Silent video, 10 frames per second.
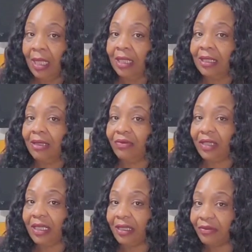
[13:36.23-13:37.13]
Love
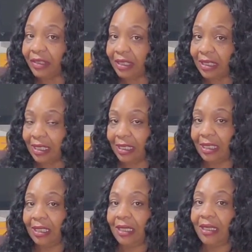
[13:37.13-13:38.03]

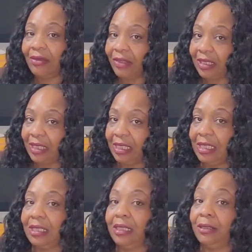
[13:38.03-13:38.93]
everything,
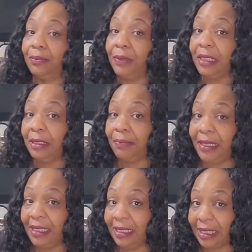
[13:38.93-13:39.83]
everything. The little pink
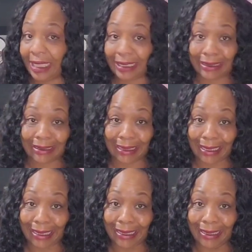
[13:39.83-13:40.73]
pants, like I
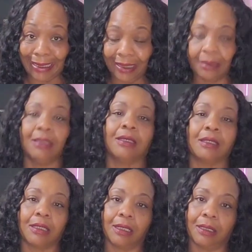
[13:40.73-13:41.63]
said.
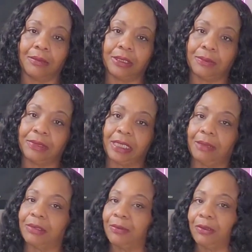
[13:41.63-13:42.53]
Gonna be some
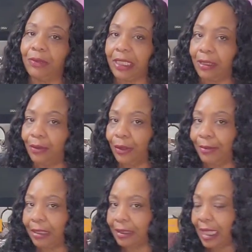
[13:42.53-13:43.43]
pajamas, but we ain't gonna worry
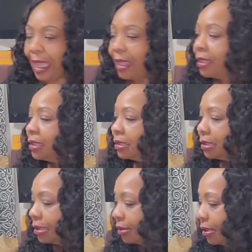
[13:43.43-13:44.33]
about that.
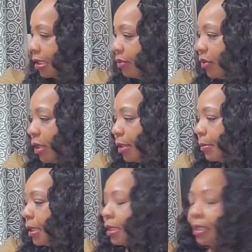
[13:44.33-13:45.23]
Still love them.
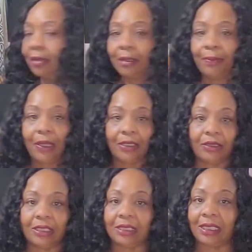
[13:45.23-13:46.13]
The
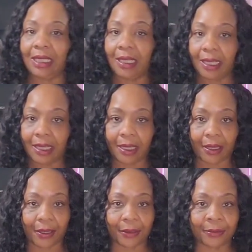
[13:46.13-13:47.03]
purses, the
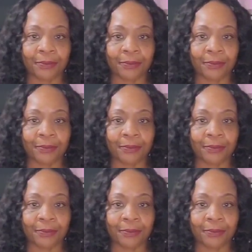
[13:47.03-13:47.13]
hair.